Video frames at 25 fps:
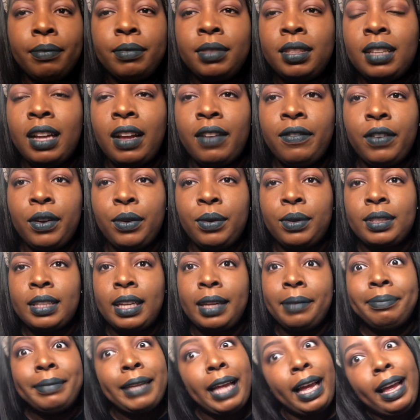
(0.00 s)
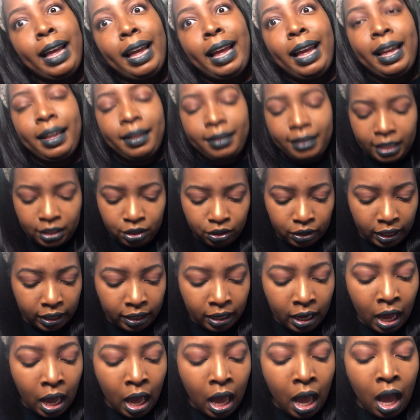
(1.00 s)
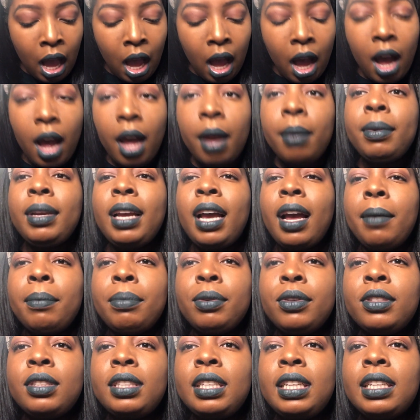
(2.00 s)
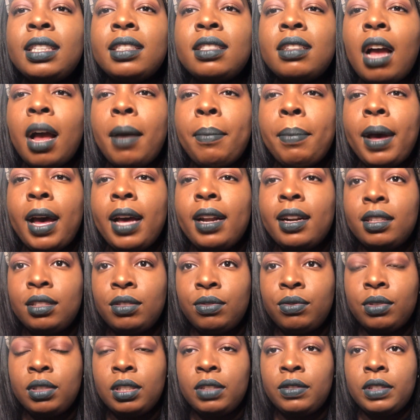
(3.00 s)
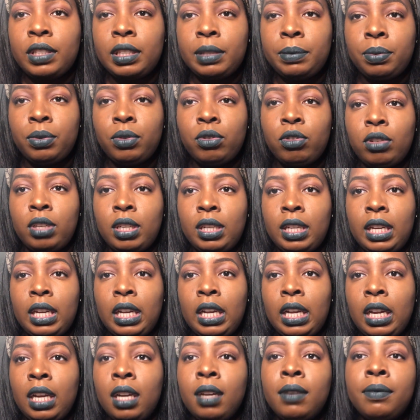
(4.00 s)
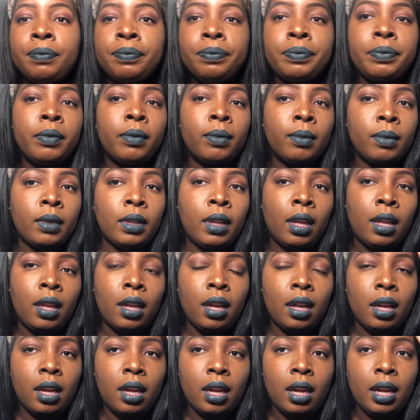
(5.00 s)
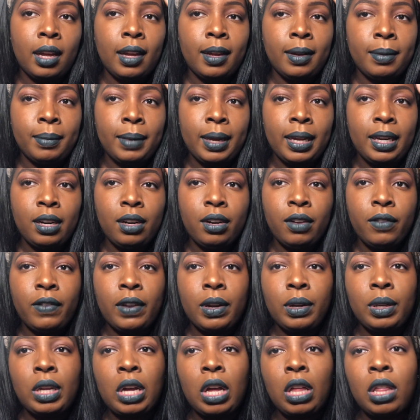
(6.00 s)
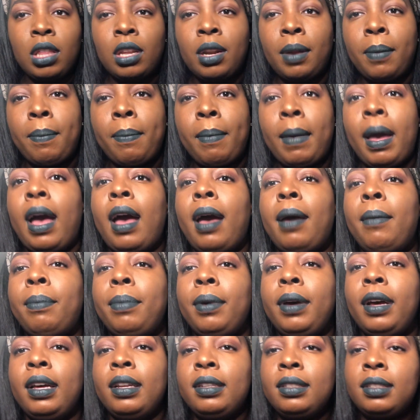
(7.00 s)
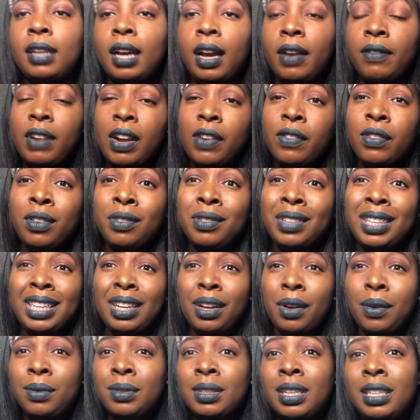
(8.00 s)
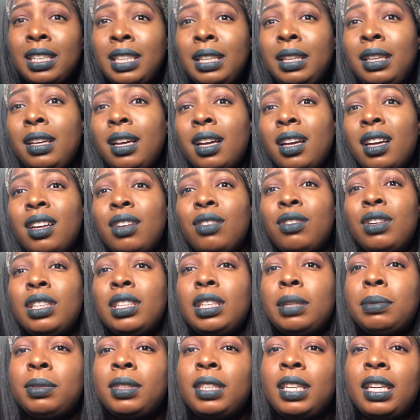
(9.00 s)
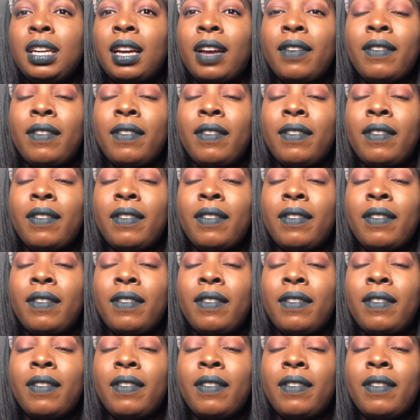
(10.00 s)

It's not focusing. I tried. Yeah, Brucey is not bad. It's really, really pretty. I don't know if I would call it a matte, but I've never really owned any green lipstick.